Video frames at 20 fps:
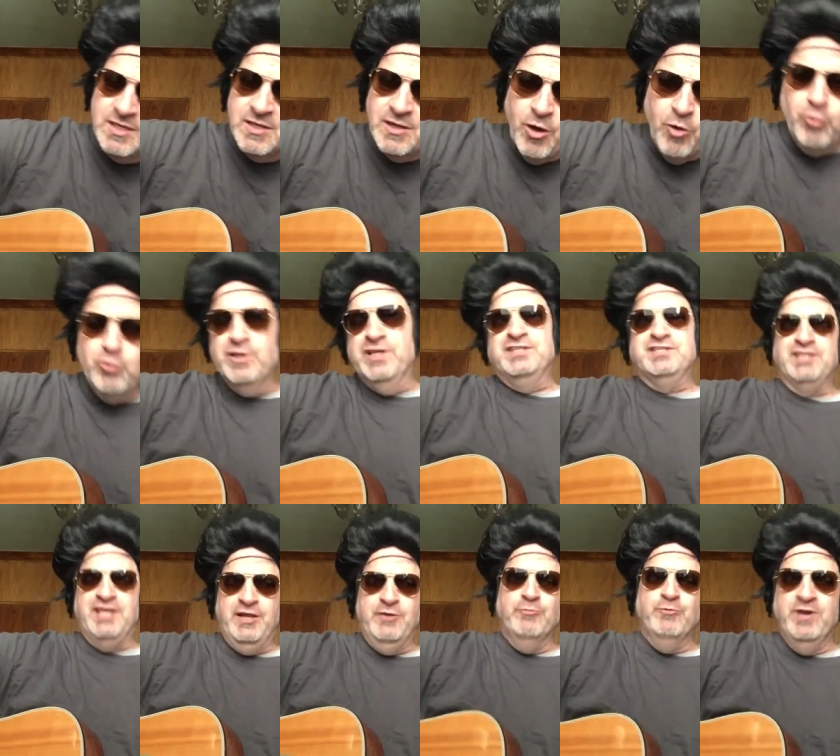Oh, let's
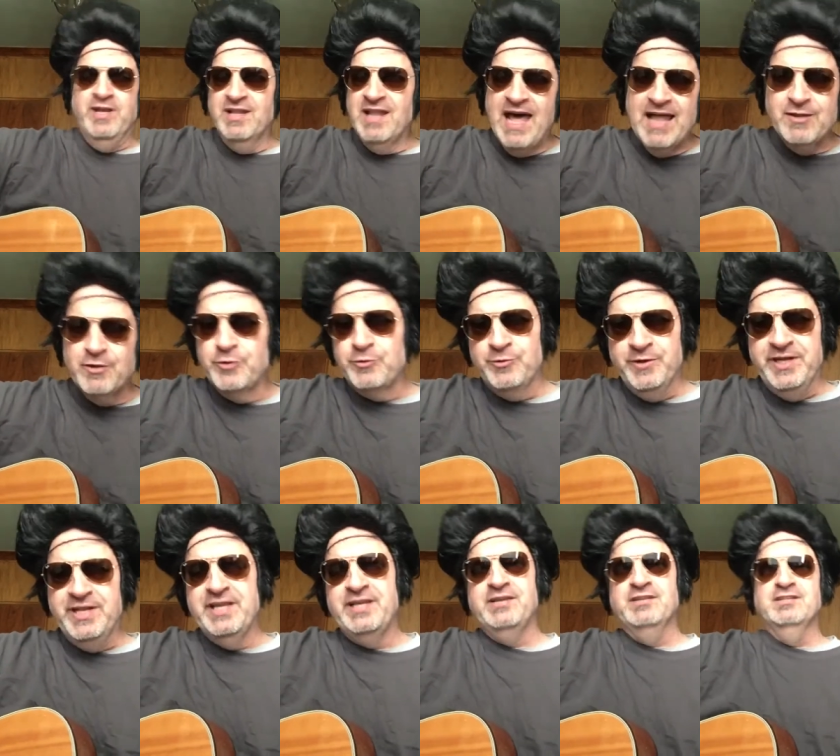get real. I look
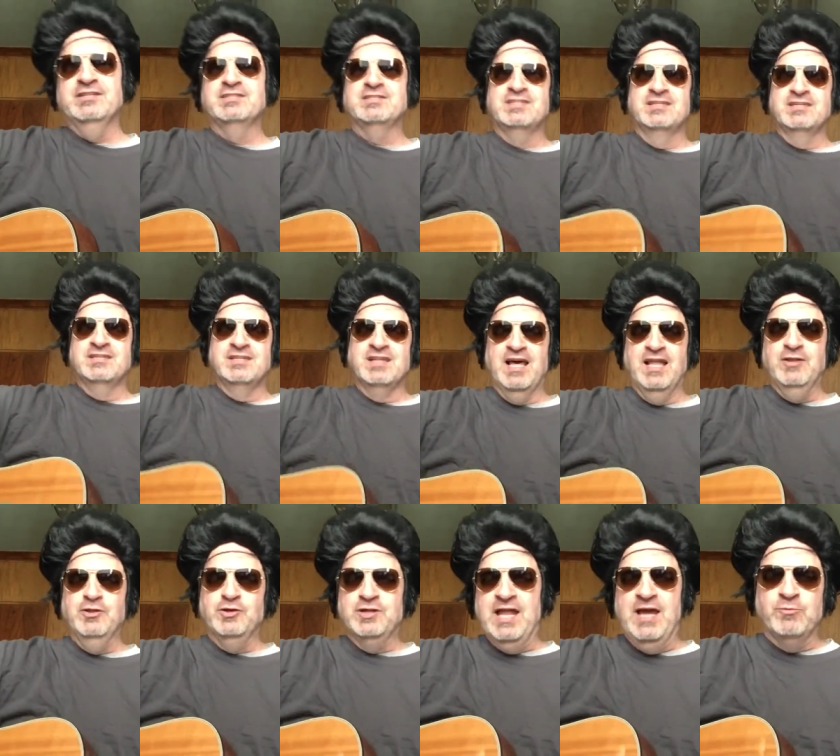ridiculous. I
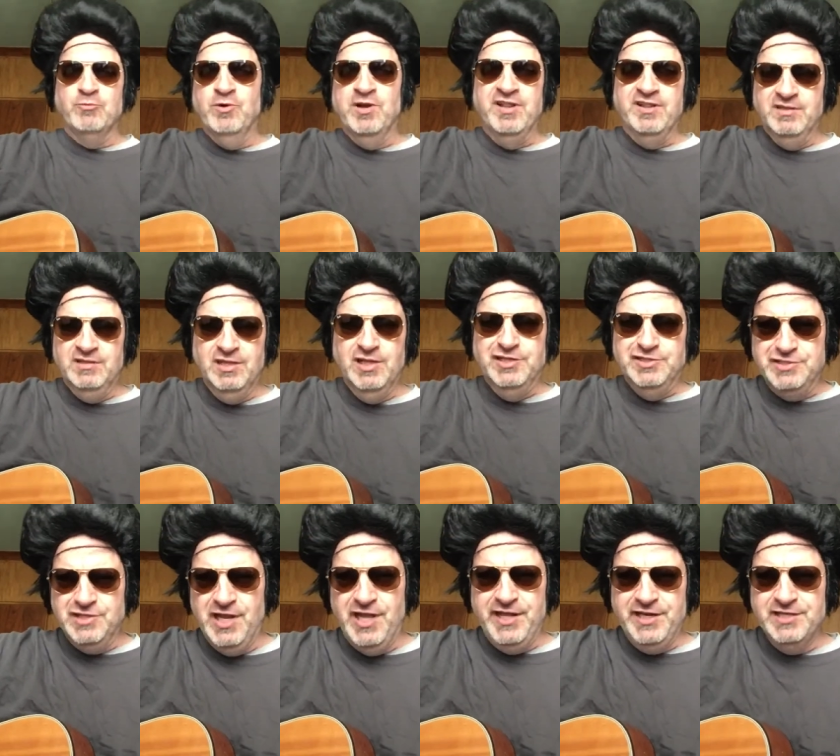look like one of the
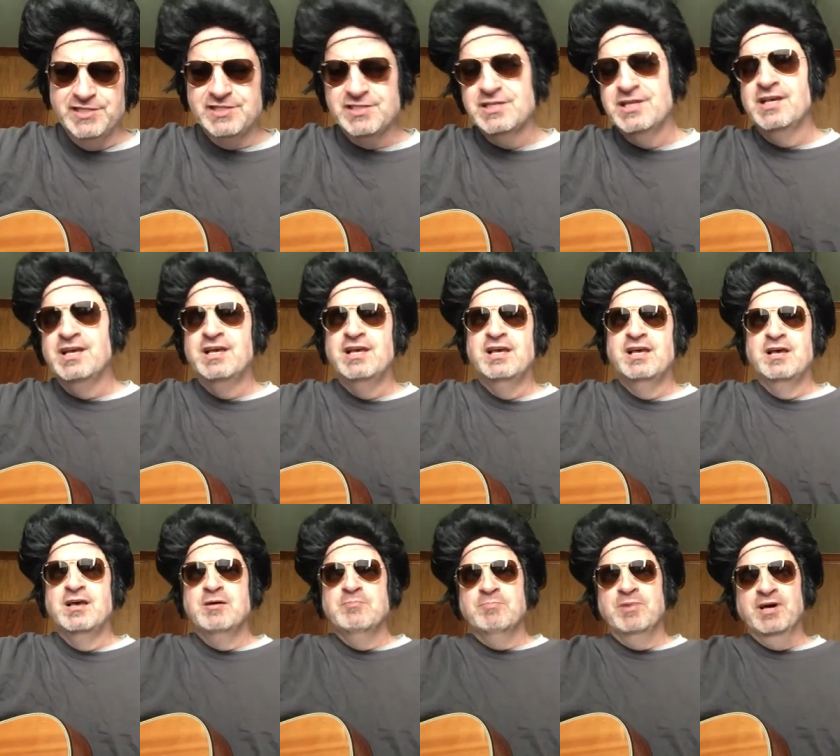lunch ladies.
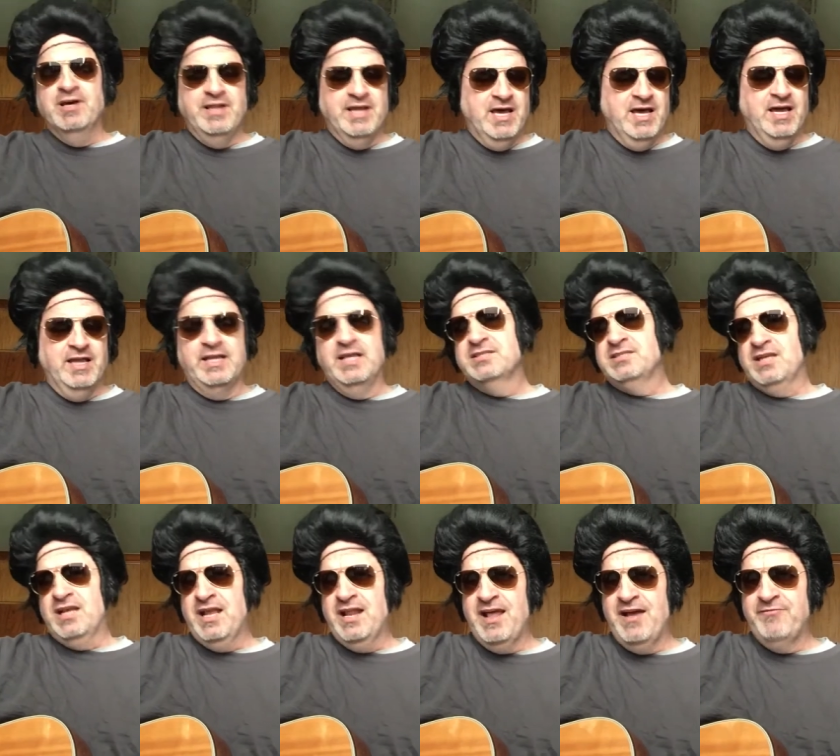But uh, I guess
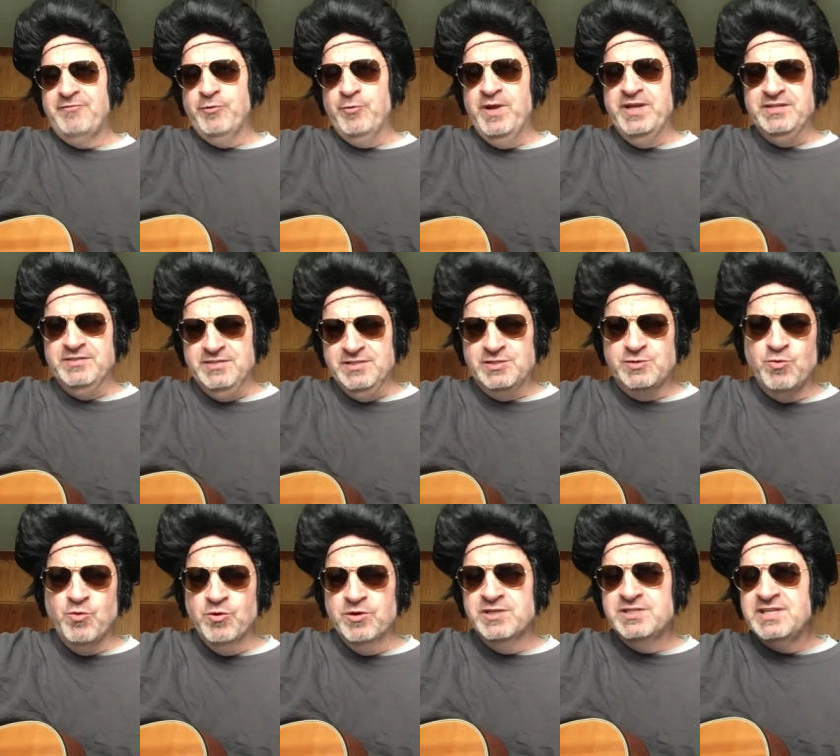I'm going to have to wait till this
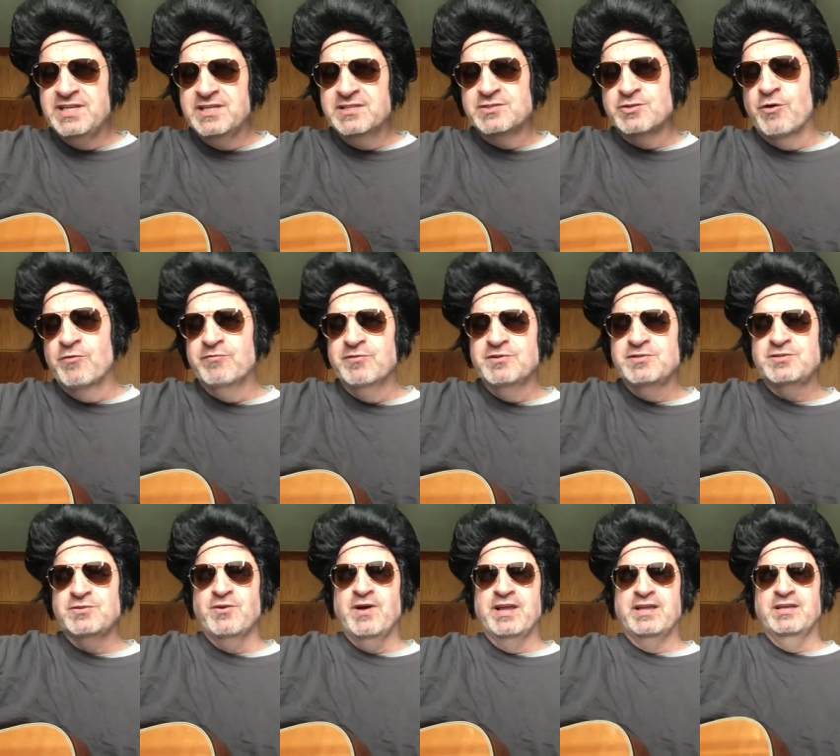quarantine is over
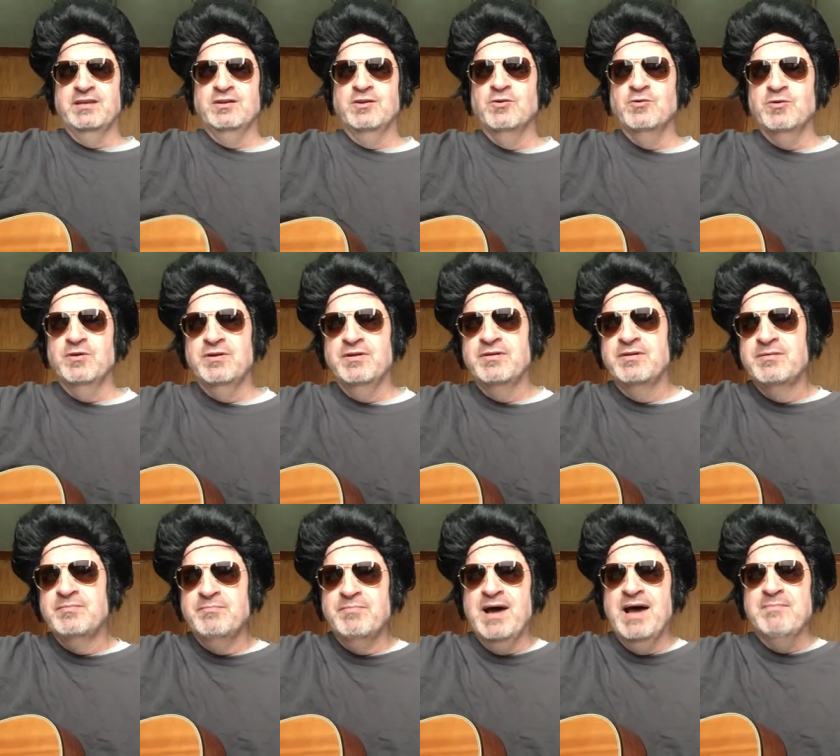so I can go and
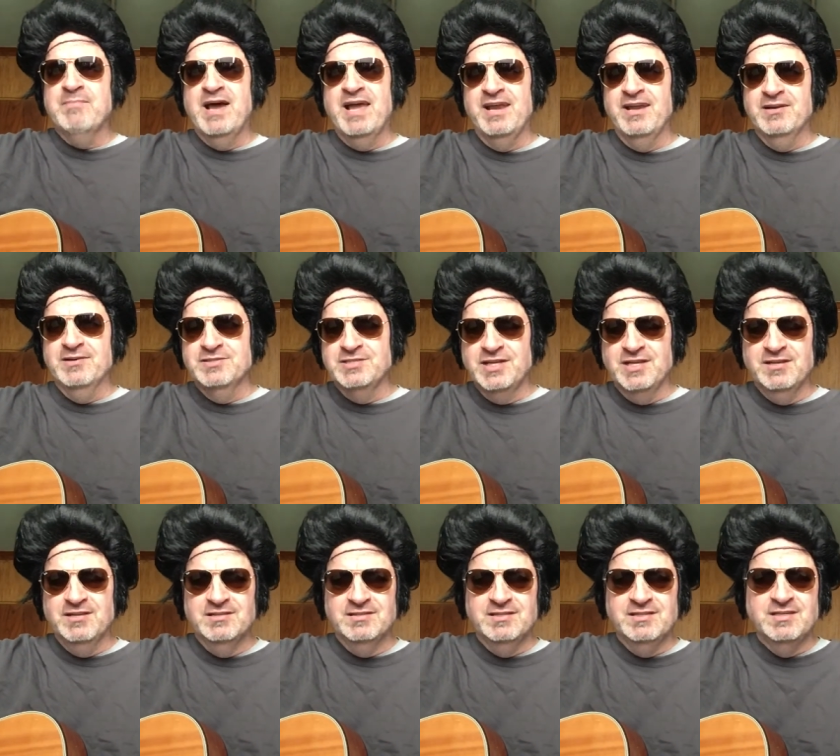buy my hair
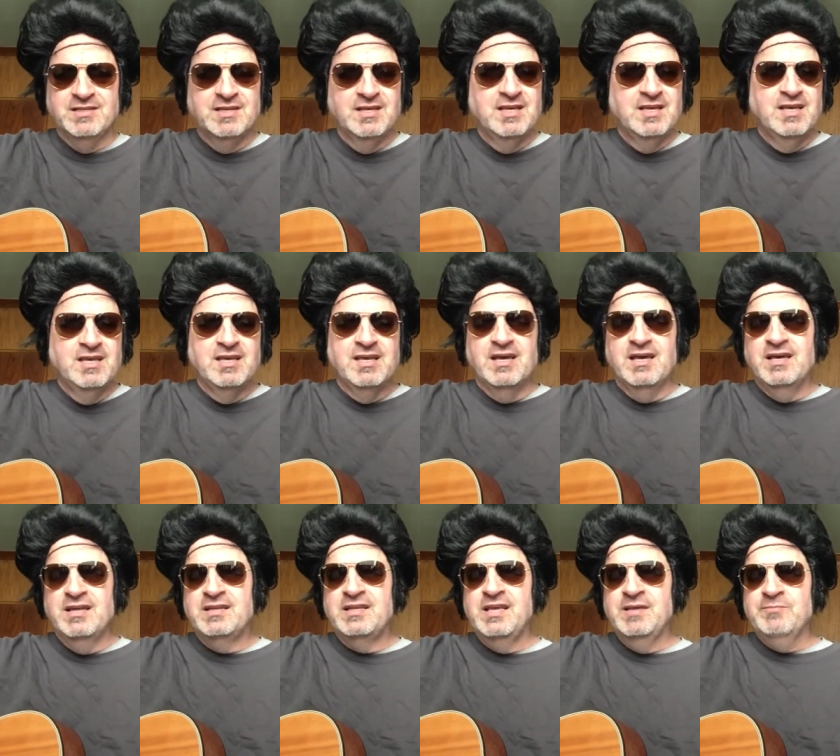gel and
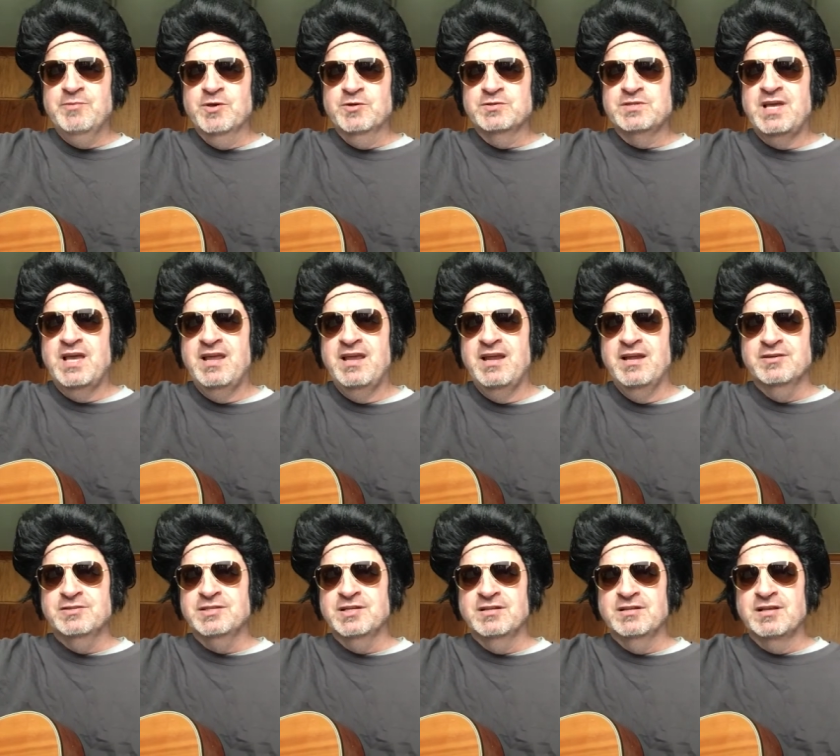uh, keep those hair
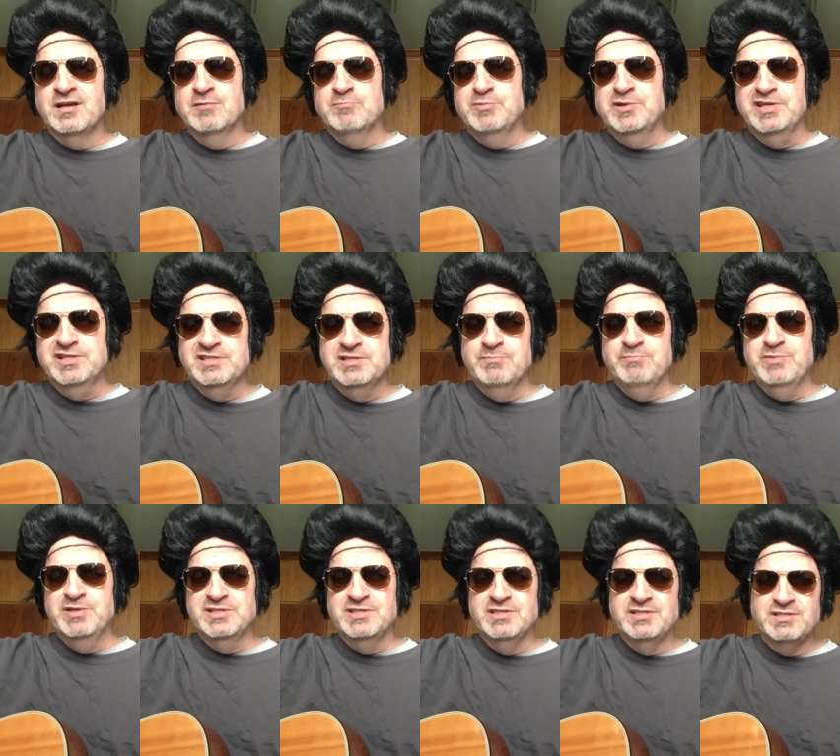gel companies in
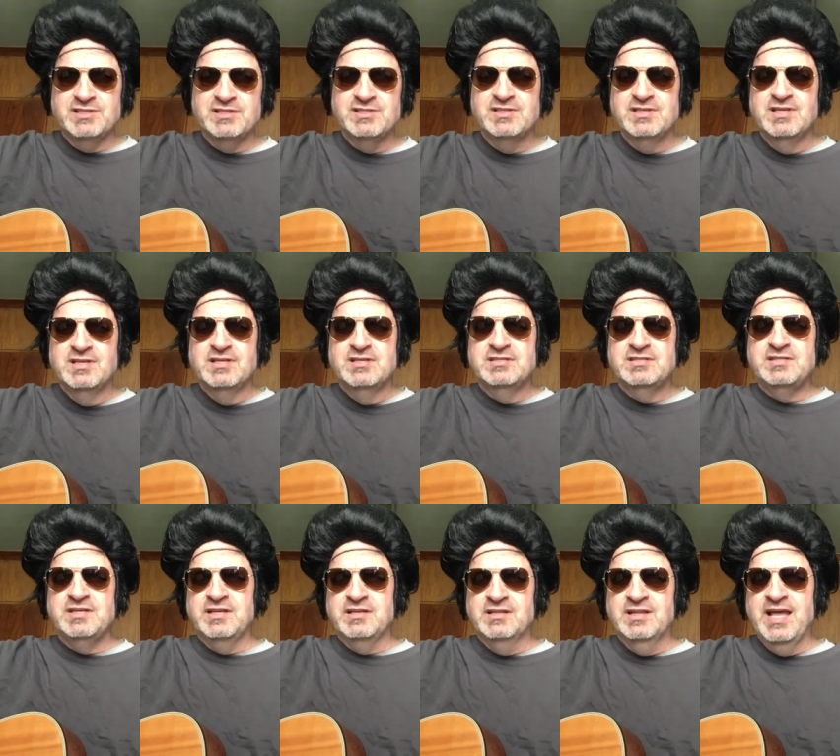business
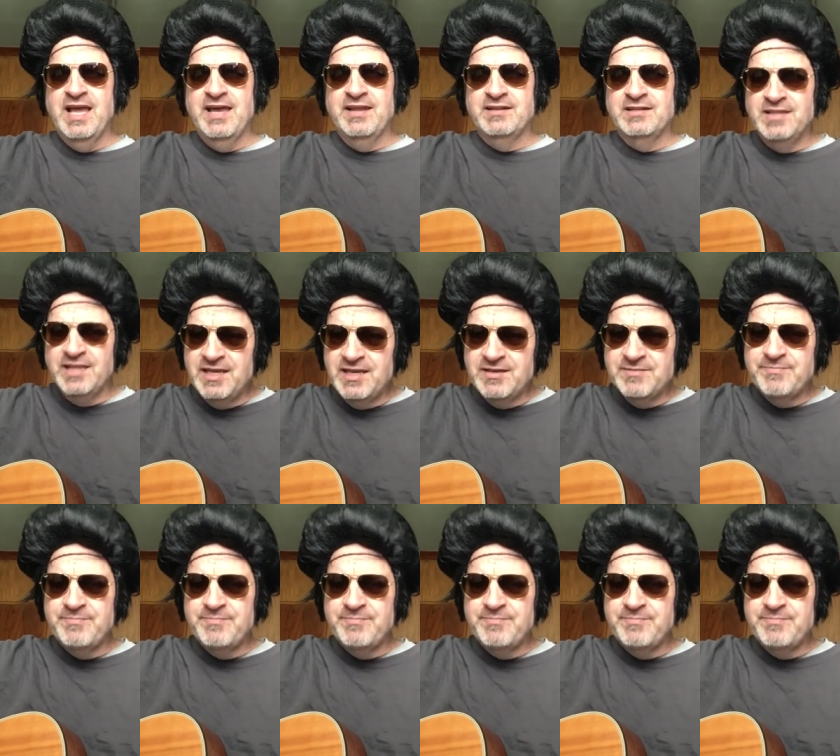single-handedly.